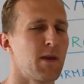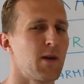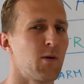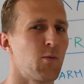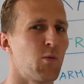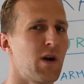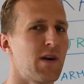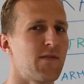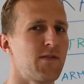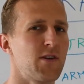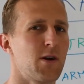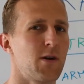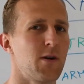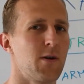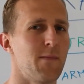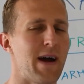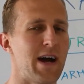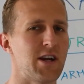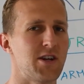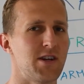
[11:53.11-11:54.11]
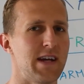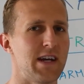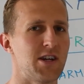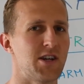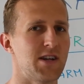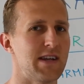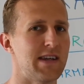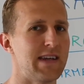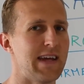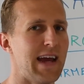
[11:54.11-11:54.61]
wherever your
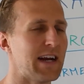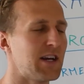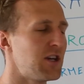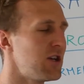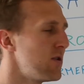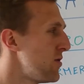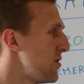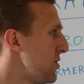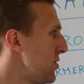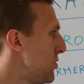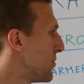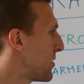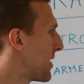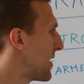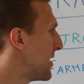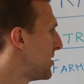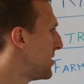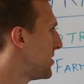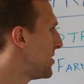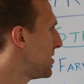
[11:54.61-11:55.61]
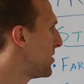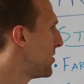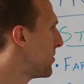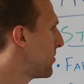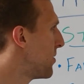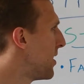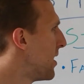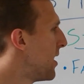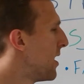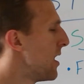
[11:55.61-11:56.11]
imagination takes you, you can
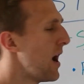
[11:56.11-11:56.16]
do.